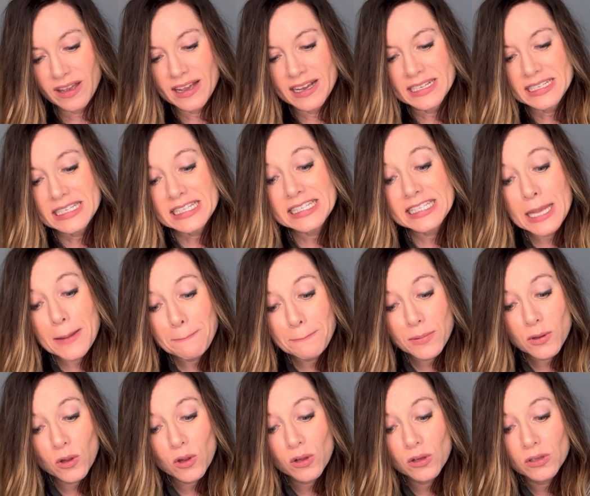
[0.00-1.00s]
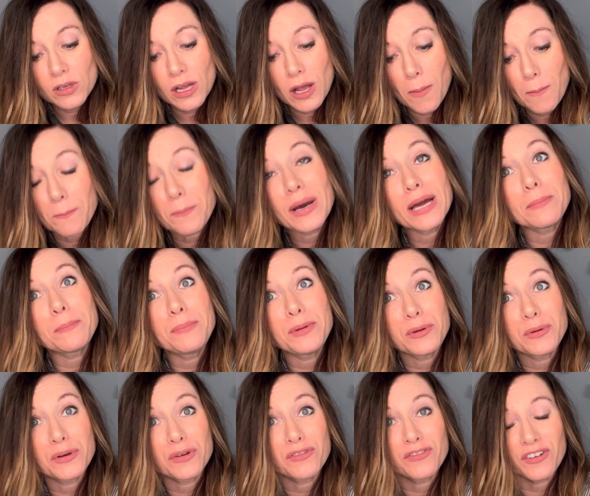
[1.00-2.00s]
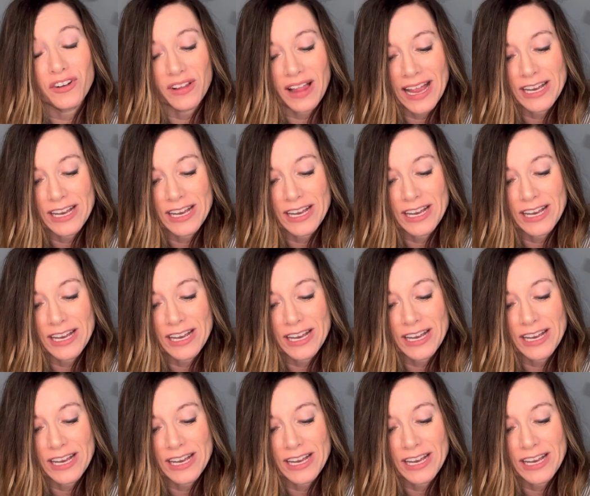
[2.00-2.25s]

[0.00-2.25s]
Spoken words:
Simple, but beautiful.